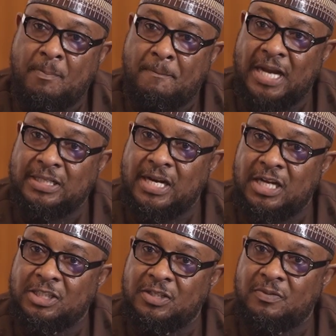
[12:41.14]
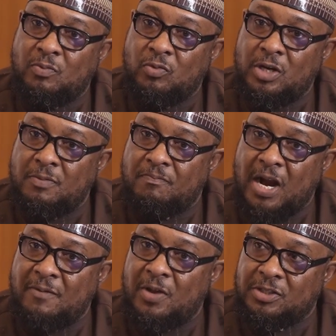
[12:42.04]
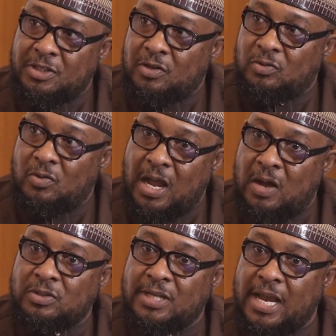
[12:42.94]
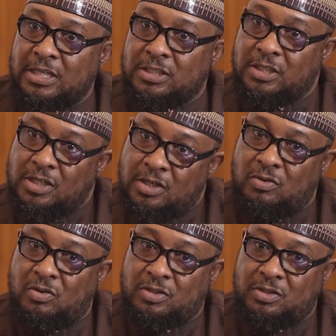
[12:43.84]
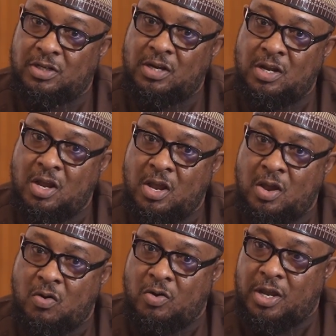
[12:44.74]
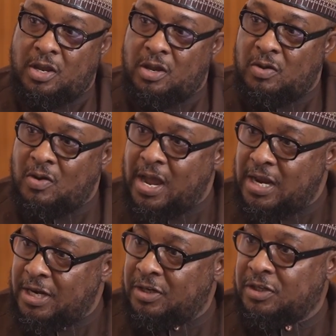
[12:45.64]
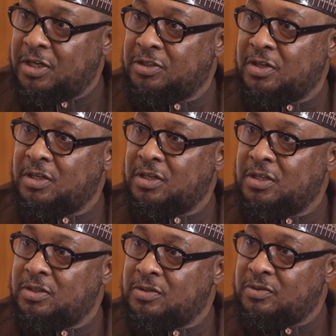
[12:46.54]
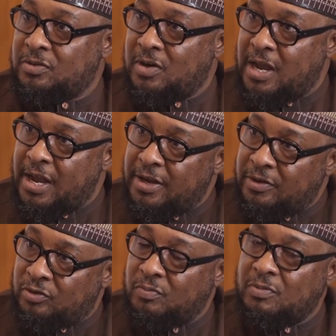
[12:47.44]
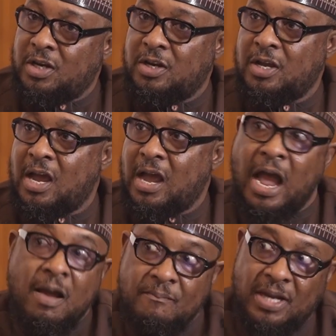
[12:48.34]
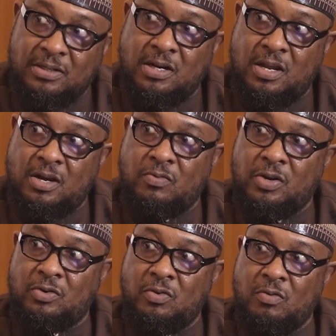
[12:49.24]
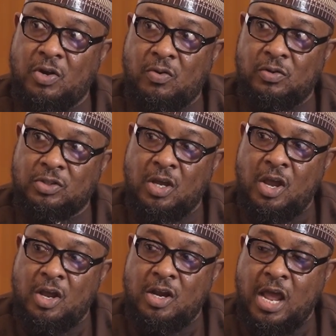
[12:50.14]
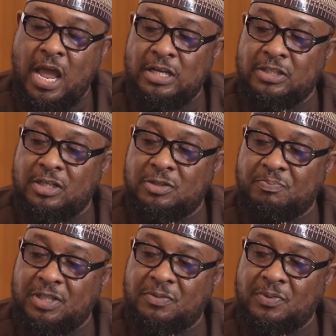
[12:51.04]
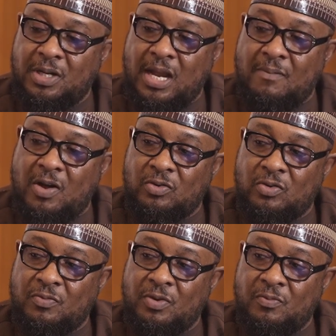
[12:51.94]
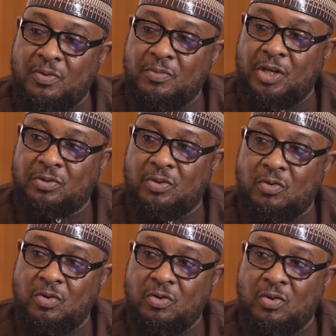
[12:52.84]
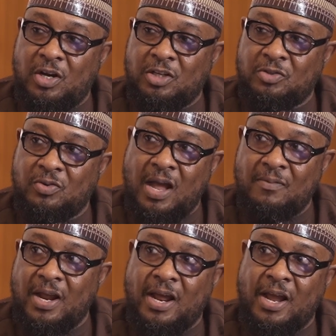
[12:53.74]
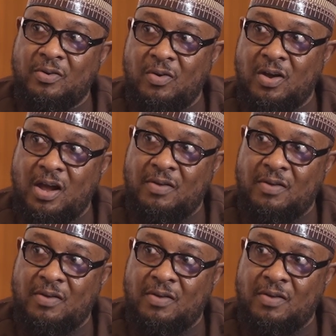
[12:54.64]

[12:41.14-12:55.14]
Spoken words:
Partnership with the private sector outside the industry. Okay, you are an educationist, you are into media, I'm partnering with you because there is a specific amount of information or knowledge you have that I don't.